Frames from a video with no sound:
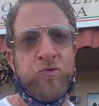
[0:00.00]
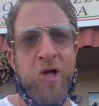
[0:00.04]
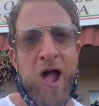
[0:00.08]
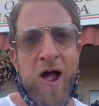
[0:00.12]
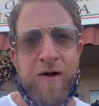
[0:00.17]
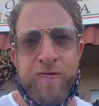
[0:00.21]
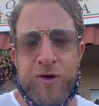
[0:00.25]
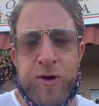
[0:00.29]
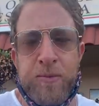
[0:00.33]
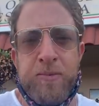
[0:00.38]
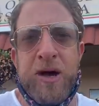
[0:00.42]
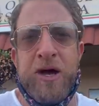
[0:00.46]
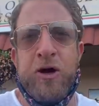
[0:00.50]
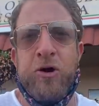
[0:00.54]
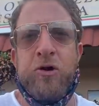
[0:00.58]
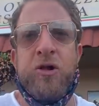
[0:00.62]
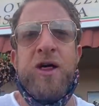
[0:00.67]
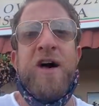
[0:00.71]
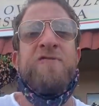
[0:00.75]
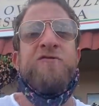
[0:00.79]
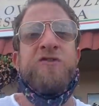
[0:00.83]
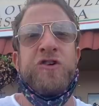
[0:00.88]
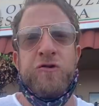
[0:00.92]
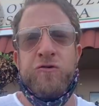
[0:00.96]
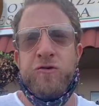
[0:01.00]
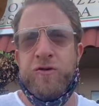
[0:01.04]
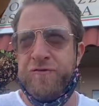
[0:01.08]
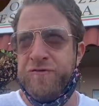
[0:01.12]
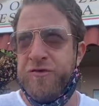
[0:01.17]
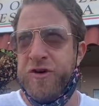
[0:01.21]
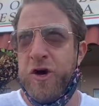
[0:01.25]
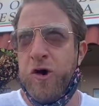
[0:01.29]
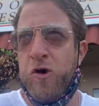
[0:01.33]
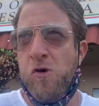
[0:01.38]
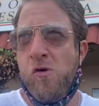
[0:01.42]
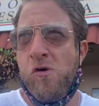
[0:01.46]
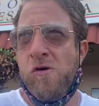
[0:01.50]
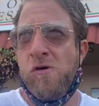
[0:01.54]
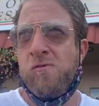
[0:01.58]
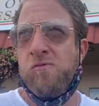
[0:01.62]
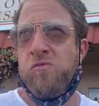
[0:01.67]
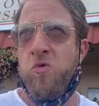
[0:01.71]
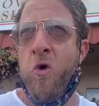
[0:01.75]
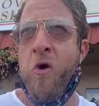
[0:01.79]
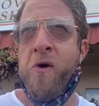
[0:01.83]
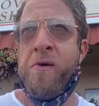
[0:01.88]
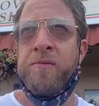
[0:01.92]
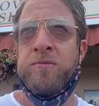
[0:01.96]
Everybody who left a review
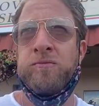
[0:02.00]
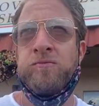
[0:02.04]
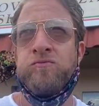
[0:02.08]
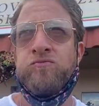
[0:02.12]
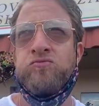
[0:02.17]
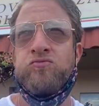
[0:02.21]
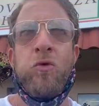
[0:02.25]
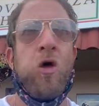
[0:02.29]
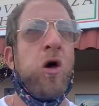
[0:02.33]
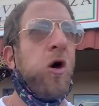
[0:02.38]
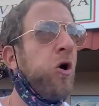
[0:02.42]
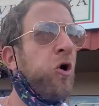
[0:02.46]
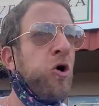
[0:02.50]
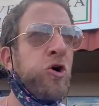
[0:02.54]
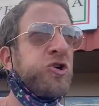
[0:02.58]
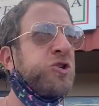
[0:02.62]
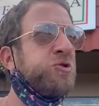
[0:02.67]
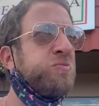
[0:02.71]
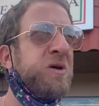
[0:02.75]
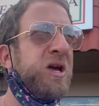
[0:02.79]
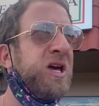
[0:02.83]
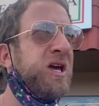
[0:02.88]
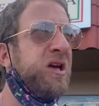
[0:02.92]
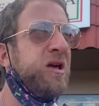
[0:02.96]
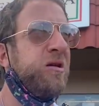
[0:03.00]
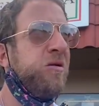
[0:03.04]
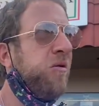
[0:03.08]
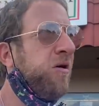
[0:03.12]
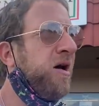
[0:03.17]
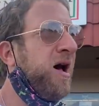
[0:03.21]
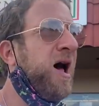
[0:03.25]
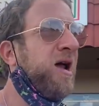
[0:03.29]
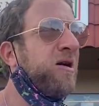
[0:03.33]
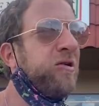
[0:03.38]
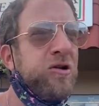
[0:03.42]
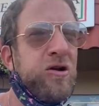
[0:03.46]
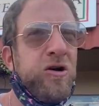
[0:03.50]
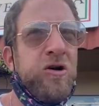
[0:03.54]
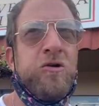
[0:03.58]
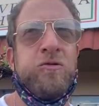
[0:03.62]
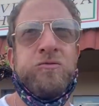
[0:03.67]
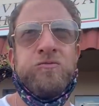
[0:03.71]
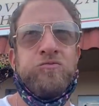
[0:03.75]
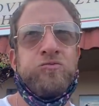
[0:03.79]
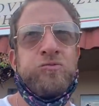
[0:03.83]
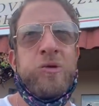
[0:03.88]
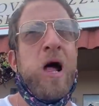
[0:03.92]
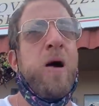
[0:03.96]
owes me, I don't know,
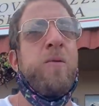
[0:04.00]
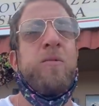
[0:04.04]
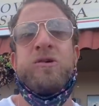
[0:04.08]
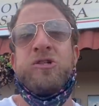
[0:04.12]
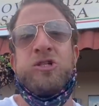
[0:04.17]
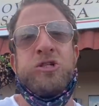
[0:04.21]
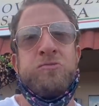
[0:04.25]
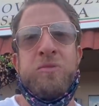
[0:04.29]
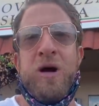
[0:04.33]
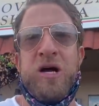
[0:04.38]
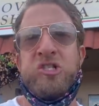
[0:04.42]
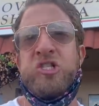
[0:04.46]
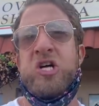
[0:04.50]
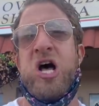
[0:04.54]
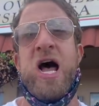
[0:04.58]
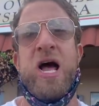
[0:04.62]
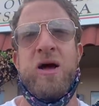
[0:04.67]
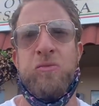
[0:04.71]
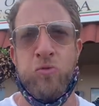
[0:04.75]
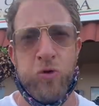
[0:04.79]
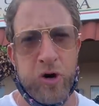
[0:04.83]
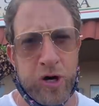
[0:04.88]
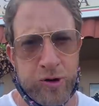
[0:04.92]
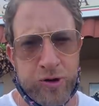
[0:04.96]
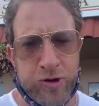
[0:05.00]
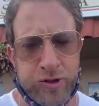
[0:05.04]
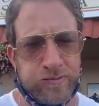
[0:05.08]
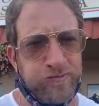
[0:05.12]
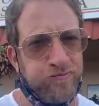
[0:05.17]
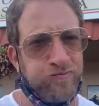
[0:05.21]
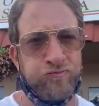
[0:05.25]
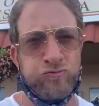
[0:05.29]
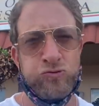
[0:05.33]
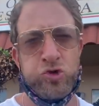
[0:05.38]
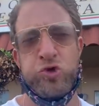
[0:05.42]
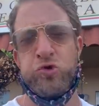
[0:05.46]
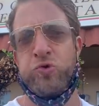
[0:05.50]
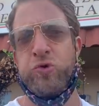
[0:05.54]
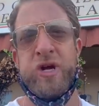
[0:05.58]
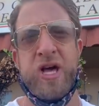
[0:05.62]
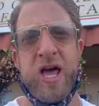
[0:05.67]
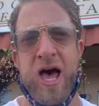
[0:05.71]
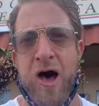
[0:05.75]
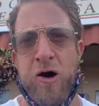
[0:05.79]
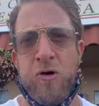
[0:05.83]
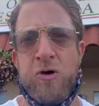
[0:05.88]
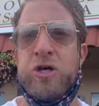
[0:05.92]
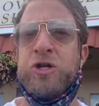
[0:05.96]
how much is my time worth? 3
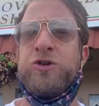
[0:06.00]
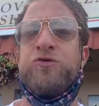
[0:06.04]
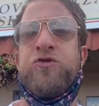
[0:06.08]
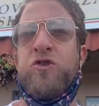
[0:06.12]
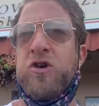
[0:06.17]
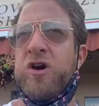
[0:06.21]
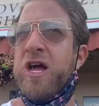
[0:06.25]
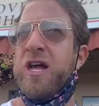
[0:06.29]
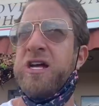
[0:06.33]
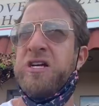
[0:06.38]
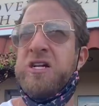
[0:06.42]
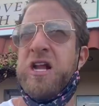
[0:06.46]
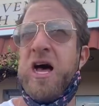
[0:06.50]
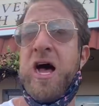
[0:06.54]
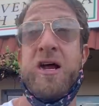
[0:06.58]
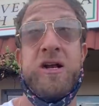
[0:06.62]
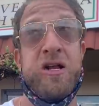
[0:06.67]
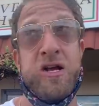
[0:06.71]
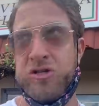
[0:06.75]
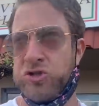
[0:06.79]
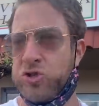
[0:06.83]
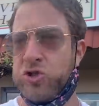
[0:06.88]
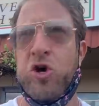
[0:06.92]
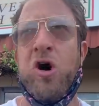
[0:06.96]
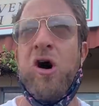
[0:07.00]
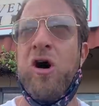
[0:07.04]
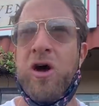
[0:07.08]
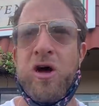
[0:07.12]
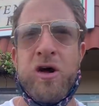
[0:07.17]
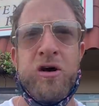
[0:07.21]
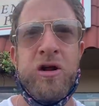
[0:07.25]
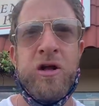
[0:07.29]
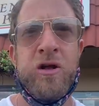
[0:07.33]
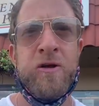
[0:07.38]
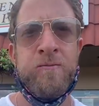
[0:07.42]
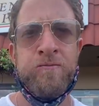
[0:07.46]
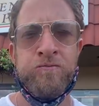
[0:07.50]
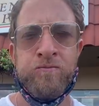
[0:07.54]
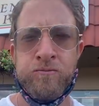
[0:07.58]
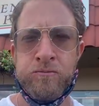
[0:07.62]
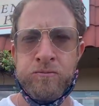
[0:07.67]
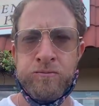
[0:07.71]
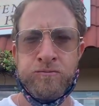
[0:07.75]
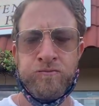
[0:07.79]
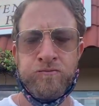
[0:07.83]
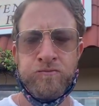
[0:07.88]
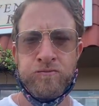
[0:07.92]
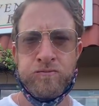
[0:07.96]
hours for an 8.9? It's good.
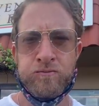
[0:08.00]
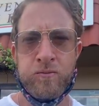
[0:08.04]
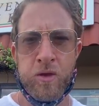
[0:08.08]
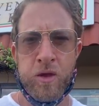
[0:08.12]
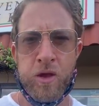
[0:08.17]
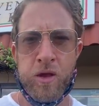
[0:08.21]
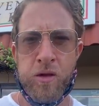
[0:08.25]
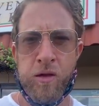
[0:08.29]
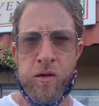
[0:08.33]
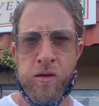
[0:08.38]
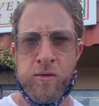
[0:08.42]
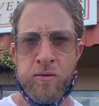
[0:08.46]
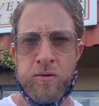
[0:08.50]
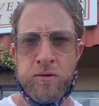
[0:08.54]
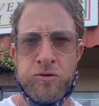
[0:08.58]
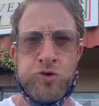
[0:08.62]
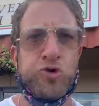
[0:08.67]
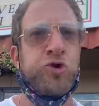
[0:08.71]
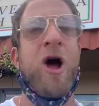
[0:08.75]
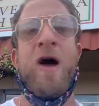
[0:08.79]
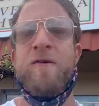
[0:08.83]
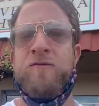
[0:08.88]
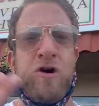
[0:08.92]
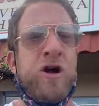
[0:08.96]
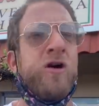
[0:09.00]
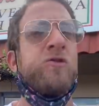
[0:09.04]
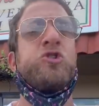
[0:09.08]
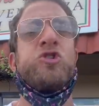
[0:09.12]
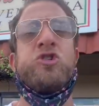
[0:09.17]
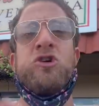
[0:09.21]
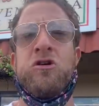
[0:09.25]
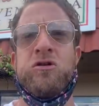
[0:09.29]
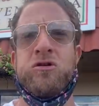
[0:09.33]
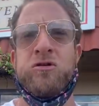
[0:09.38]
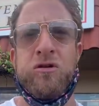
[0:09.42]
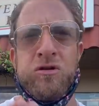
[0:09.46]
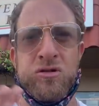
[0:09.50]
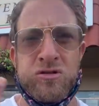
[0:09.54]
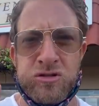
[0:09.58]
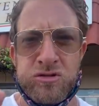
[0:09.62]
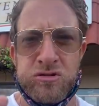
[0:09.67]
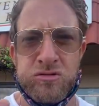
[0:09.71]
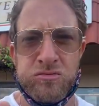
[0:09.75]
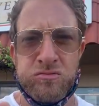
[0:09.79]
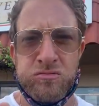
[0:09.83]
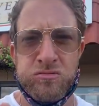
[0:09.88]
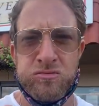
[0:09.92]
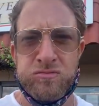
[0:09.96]
Drive around
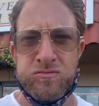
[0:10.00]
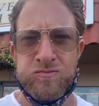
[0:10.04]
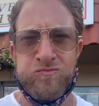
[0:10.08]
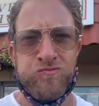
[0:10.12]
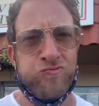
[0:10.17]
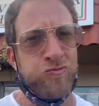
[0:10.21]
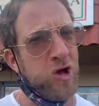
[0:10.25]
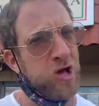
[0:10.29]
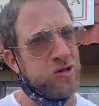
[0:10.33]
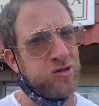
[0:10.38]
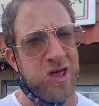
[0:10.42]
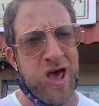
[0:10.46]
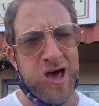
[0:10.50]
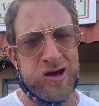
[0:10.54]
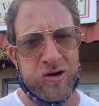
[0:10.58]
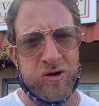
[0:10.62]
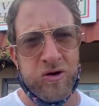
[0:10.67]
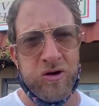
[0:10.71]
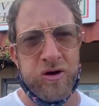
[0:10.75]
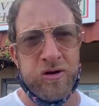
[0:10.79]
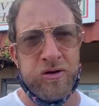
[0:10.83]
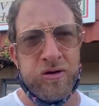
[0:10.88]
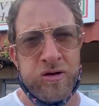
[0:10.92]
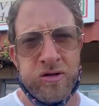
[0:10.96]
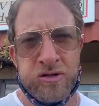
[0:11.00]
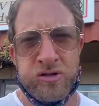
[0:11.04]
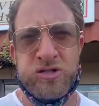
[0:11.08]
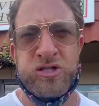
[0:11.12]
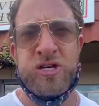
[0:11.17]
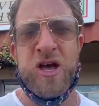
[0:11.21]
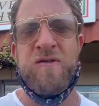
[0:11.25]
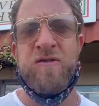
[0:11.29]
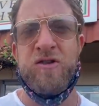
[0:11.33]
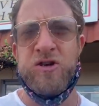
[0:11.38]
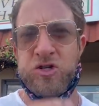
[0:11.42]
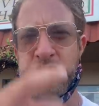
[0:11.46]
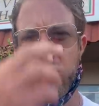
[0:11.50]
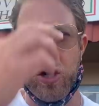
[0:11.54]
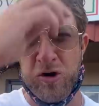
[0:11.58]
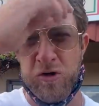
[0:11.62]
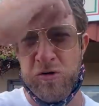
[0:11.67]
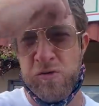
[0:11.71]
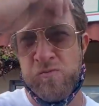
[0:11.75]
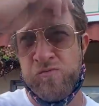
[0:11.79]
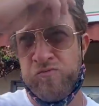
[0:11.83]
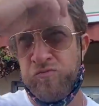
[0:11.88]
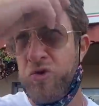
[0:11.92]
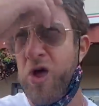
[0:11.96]
circles? Not that good.
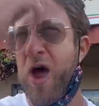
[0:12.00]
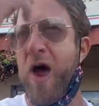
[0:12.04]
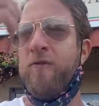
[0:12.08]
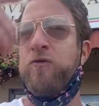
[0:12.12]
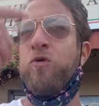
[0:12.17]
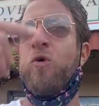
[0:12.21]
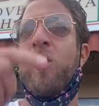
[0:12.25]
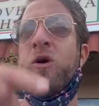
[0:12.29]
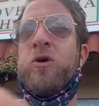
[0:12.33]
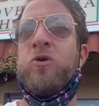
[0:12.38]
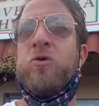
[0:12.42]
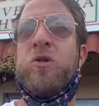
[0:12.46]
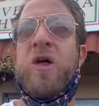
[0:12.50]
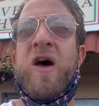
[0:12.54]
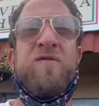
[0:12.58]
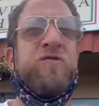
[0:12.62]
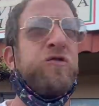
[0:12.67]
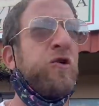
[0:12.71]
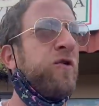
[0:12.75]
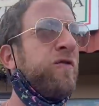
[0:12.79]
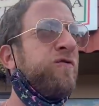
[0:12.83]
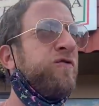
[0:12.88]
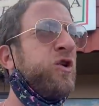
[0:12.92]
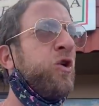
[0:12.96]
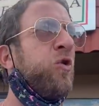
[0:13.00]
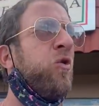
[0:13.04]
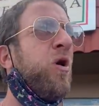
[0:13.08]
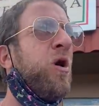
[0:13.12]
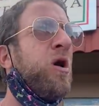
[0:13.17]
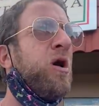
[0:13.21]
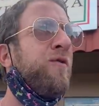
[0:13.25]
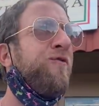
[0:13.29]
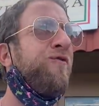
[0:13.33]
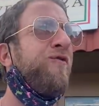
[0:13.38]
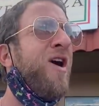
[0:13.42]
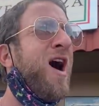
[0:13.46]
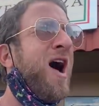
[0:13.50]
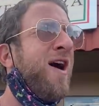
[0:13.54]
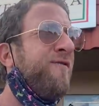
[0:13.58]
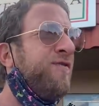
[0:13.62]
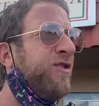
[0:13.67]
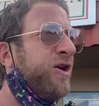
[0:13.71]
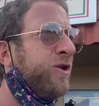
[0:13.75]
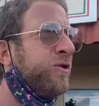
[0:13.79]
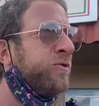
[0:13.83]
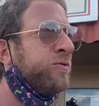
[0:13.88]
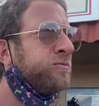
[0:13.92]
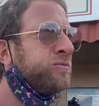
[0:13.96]
7.2. Everyone who left a review, all 5 of
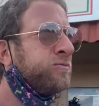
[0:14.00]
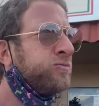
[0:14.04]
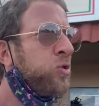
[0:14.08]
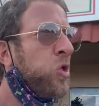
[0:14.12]
you,